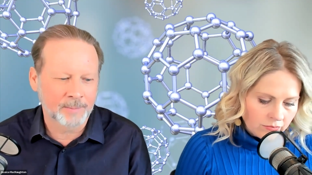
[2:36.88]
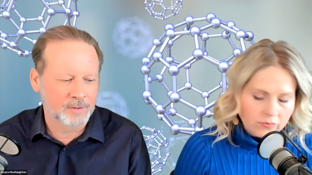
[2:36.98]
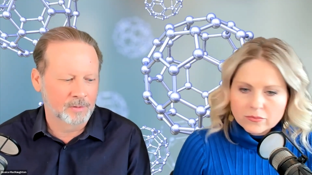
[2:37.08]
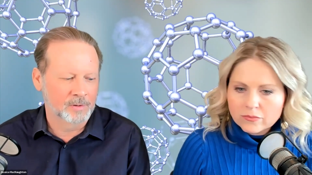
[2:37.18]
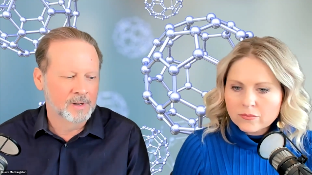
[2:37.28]
Speaker 1: up
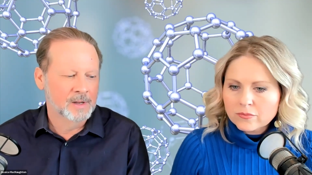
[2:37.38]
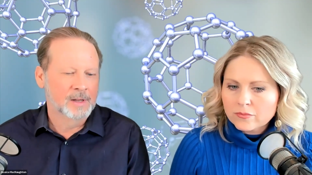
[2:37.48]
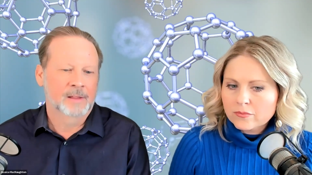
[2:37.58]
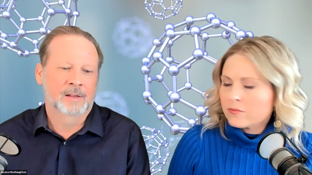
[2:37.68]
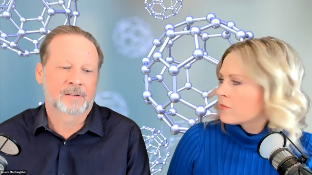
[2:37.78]
to
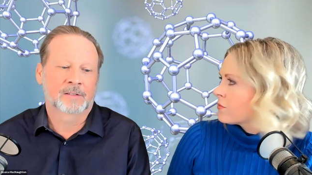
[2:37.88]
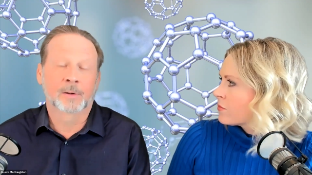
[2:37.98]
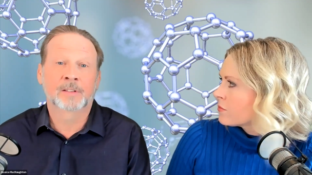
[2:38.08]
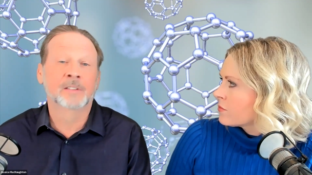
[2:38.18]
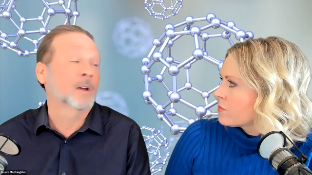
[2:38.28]
this. So
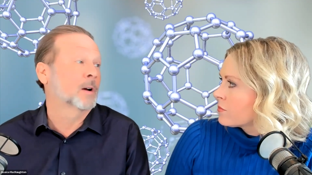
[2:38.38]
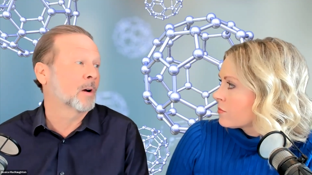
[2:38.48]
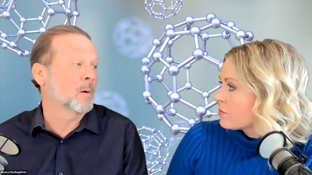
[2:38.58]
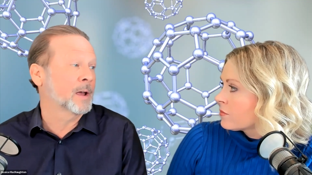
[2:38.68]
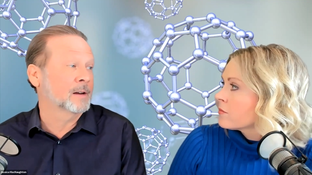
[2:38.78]
this isn't going to
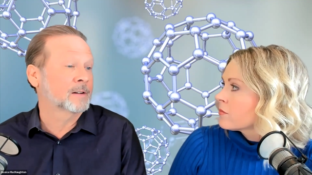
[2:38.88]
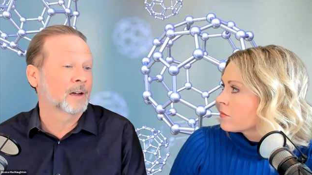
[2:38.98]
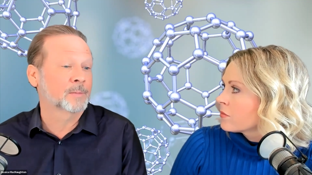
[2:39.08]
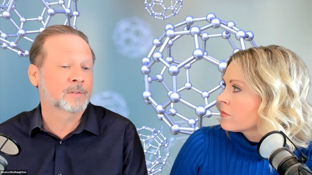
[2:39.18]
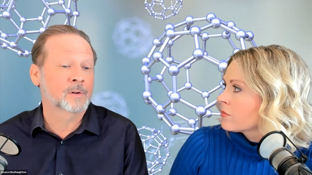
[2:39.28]
go away
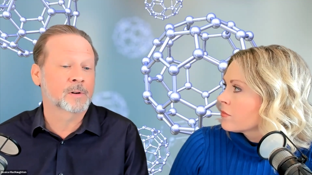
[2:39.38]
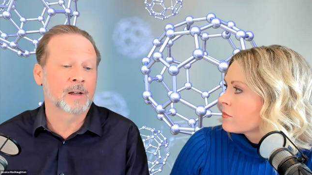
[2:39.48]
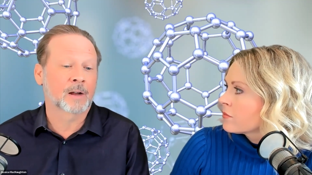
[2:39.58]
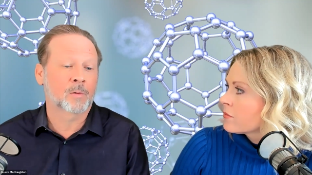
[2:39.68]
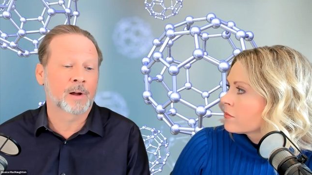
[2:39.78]
anytime soon. It
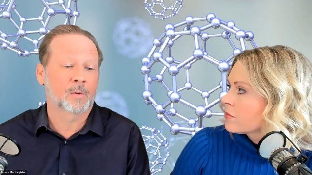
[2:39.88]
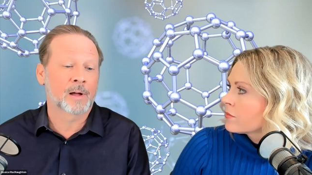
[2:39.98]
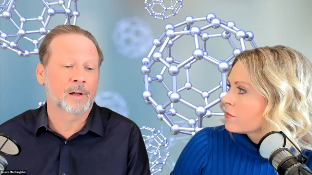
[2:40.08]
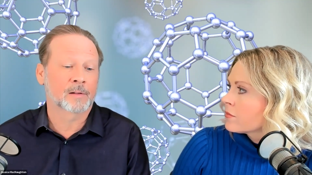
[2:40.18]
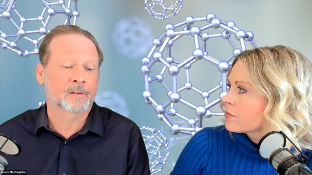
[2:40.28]
take quite a
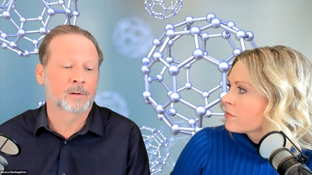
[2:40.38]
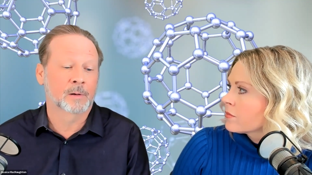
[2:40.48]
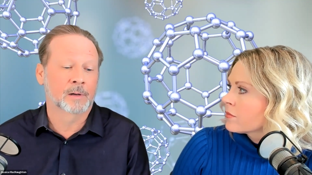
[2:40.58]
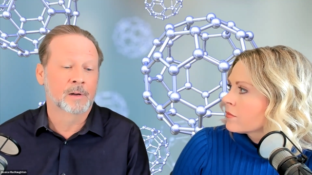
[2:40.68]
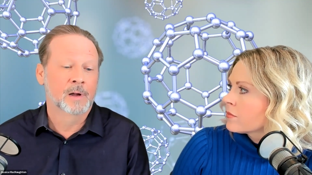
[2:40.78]
while
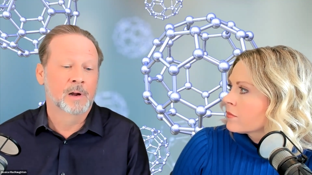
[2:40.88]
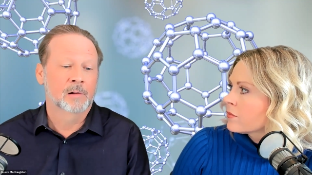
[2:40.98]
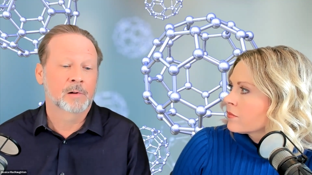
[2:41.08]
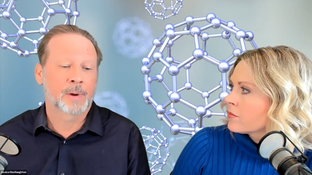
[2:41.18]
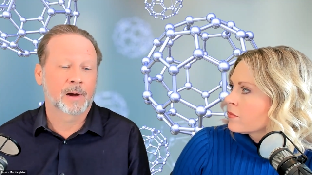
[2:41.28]
to uh,
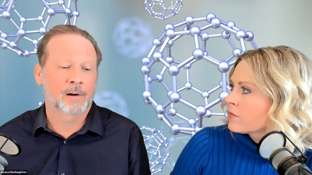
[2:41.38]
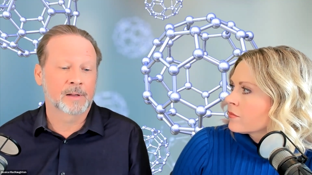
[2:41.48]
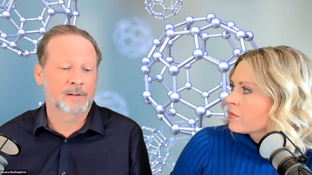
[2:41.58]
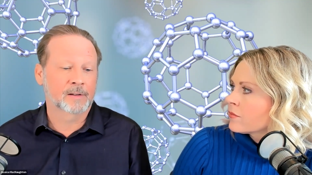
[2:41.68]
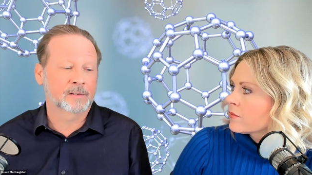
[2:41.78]
repair
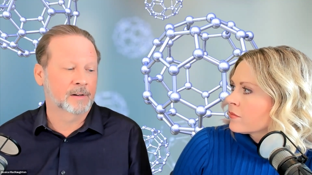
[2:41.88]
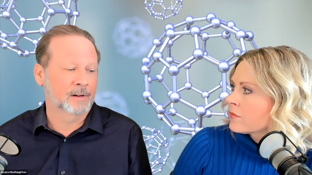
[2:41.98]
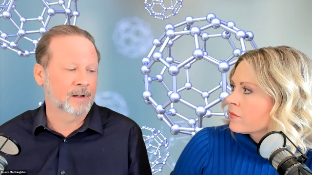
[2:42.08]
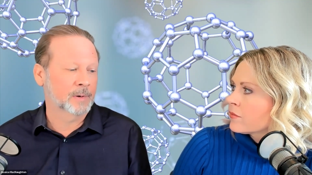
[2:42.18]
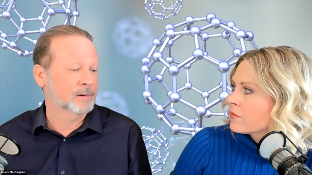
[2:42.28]
the existing
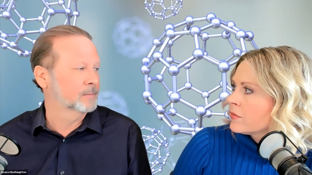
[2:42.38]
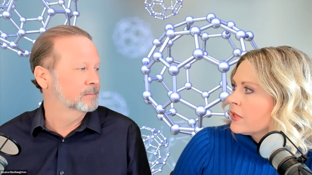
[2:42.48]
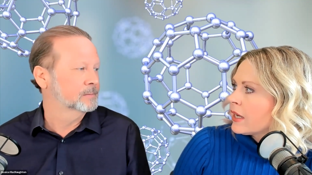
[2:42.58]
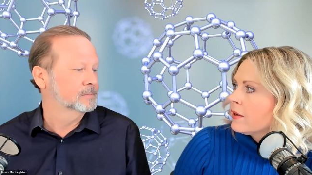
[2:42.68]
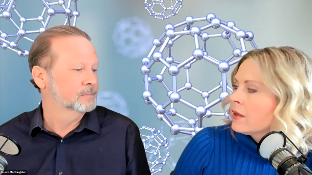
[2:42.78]
damage.
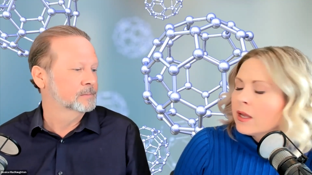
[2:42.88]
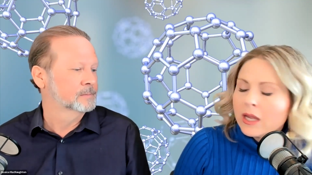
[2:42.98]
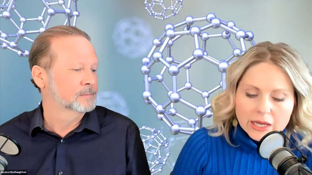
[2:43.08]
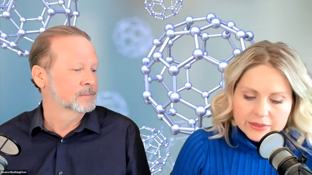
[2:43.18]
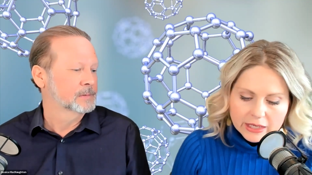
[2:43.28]
Speaker 2: Yeah.
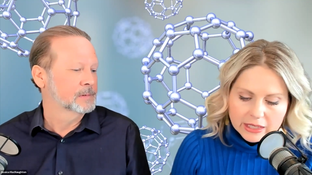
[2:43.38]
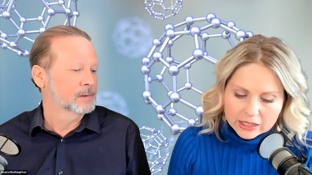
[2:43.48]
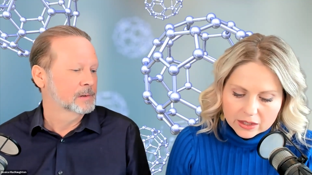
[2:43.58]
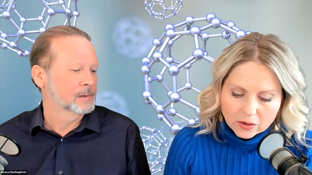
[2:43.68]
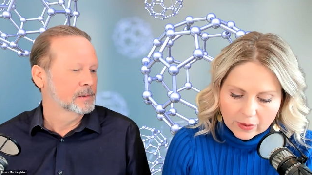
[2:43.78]
And then
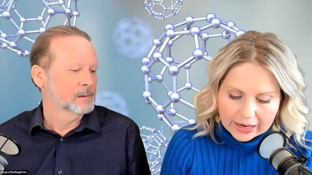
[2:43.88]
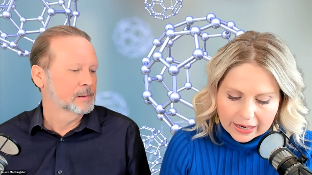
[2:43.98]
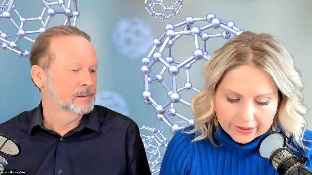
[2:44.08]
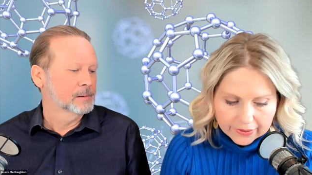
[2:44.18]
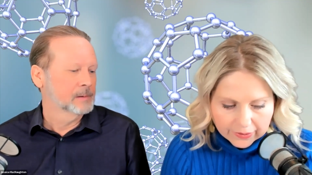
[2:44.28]
in
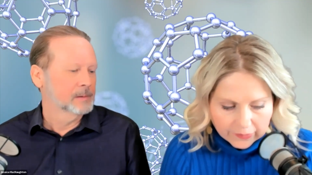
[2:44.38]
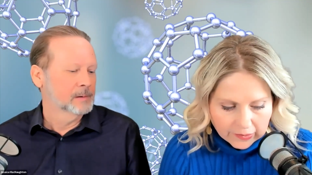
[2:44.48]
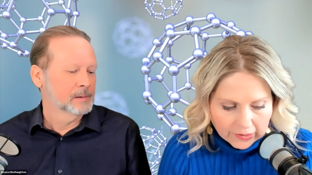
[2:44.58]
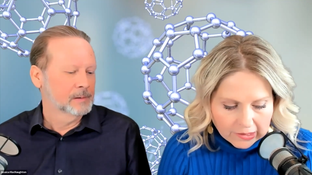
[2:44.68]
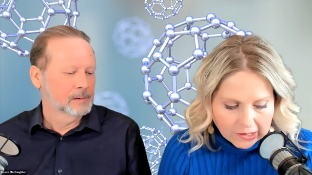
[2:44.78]
Ohio,
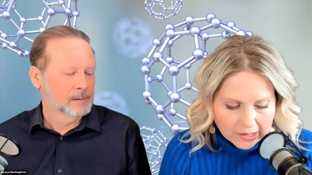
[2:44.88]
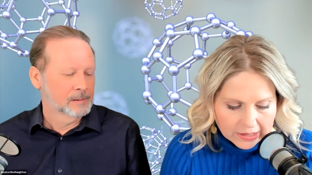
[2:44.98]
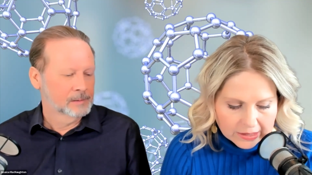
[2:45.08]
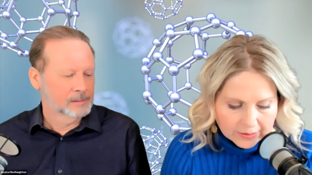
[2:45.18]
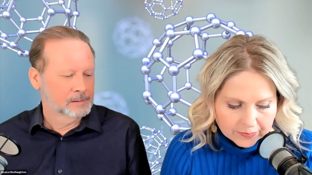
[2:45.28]

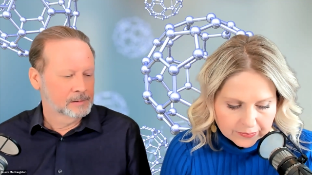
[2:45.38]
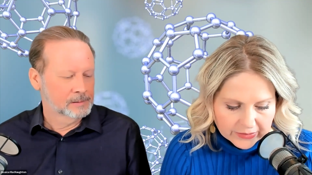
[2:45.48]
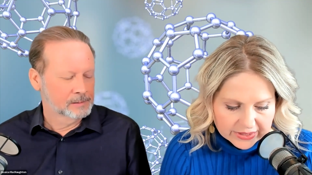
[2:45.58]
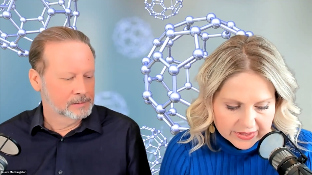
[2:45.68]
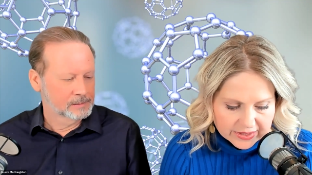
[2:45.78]
um,
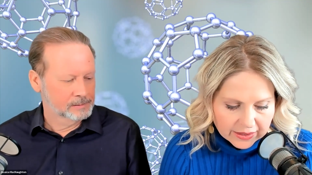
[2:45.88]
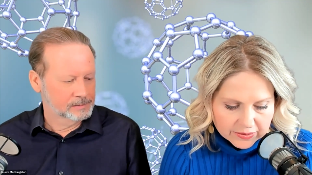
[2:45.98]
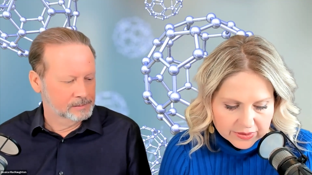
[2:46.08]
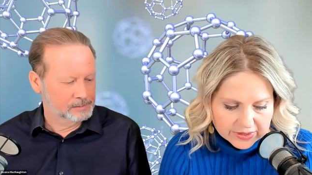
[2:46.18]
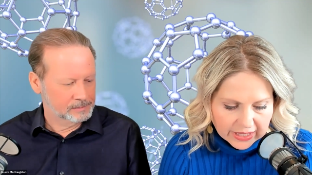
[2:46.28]
it
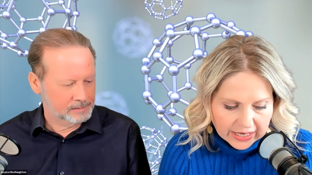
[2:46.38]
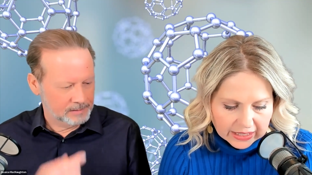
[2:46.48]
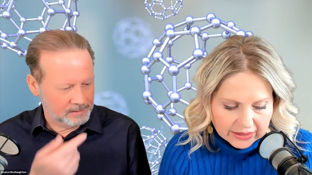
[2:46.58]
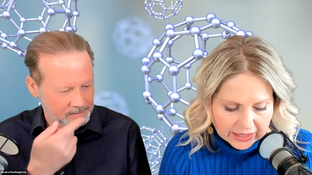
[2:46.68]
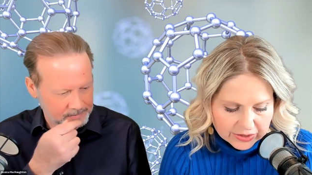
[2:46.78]
sounds
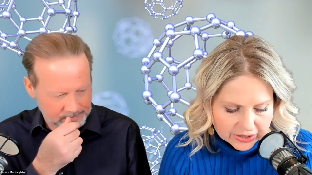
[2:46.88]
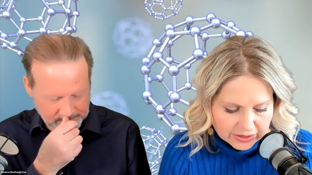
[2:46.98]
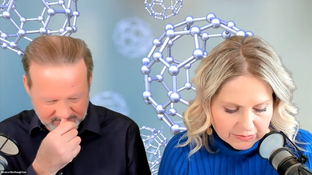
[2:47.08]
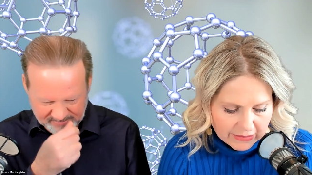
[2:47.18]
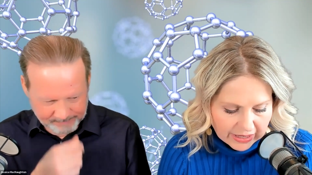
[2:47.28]
like they
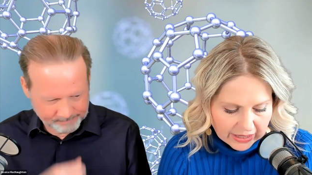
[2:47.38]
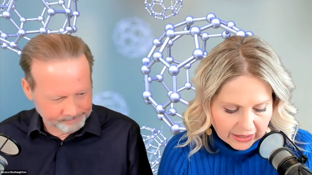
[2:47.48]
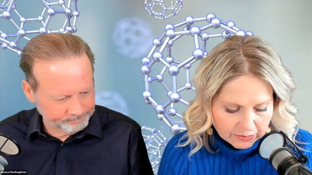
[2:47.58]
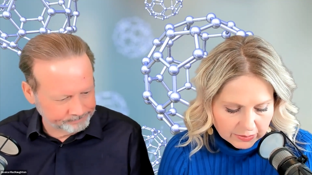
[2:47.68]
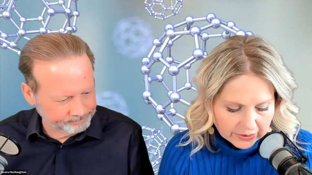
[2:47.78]
just made
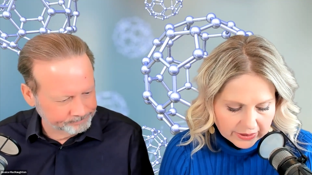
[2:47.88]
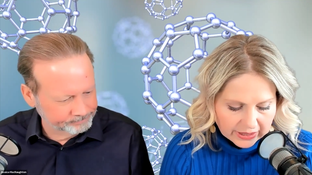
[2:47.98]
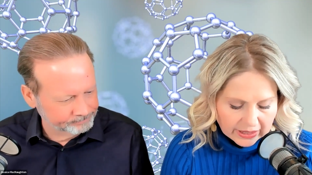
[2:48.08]
a really